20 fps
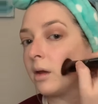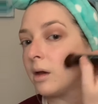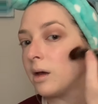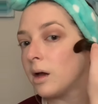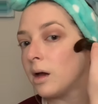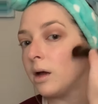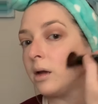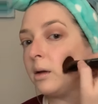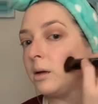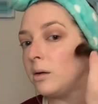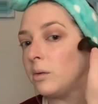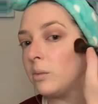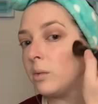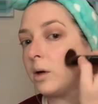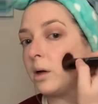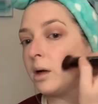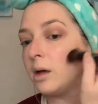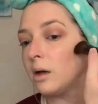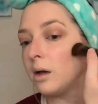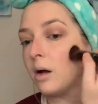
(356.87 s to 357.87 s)
And you
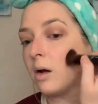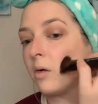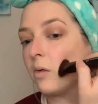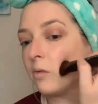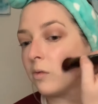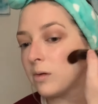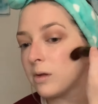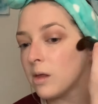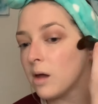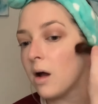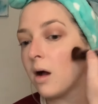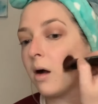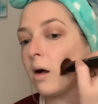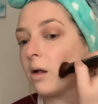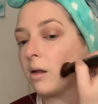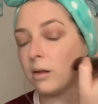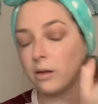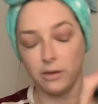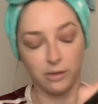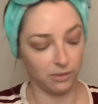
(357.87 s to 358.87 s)
want to go for the
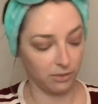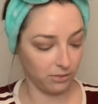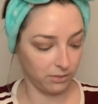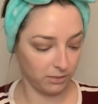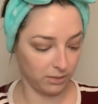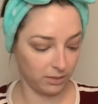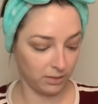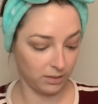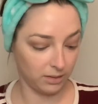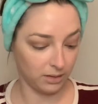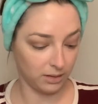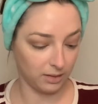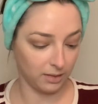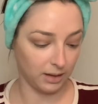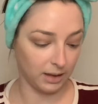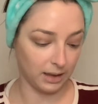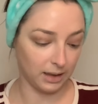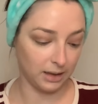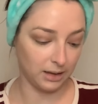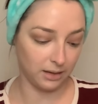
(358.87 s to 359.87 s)
hollows.
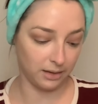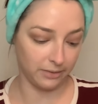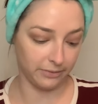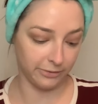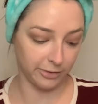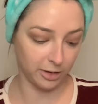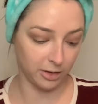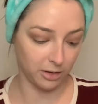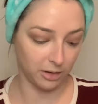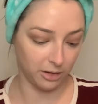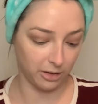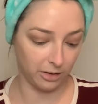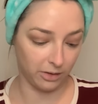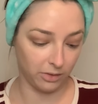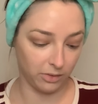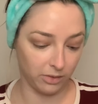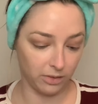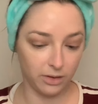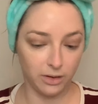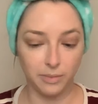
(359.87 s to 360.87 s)
Like, I never
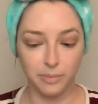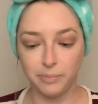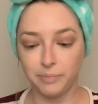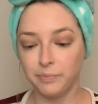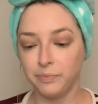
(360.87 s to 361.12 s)
contour.